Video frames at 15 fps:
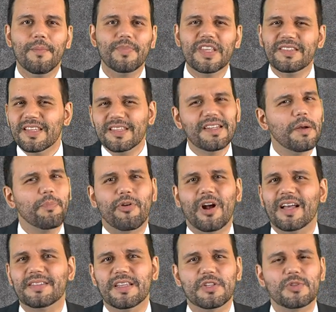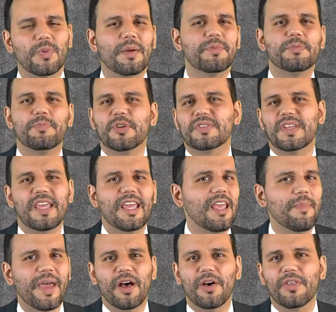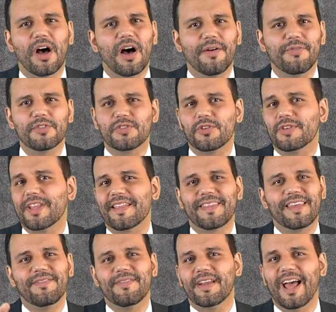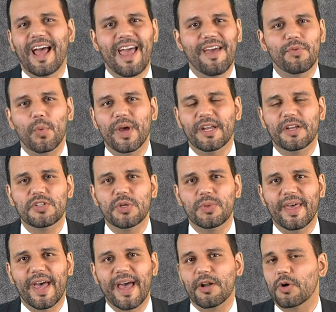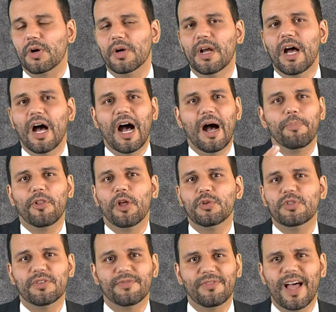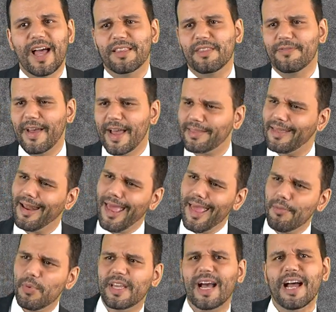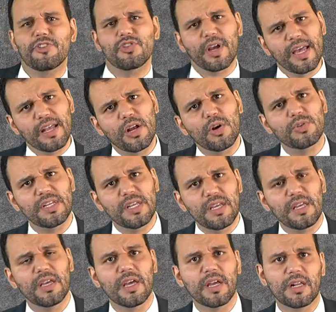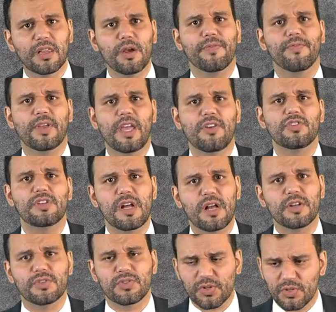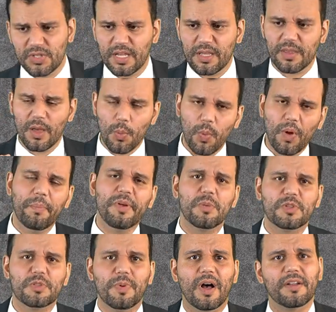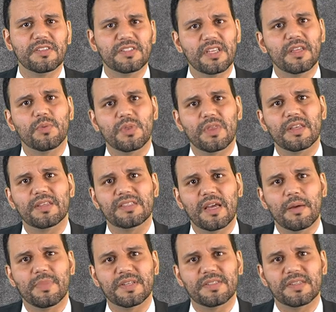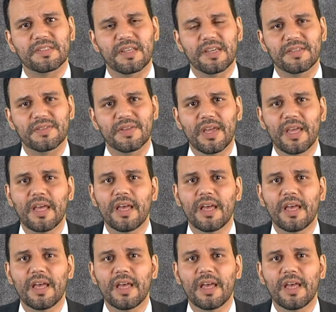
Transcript: This isn't a process where I'm supposed to email the officer, not that I have a way to do that, or upload to flag the fact that, hey, we got your N O D clarification August thirteenth. We'll be responding within ten business days.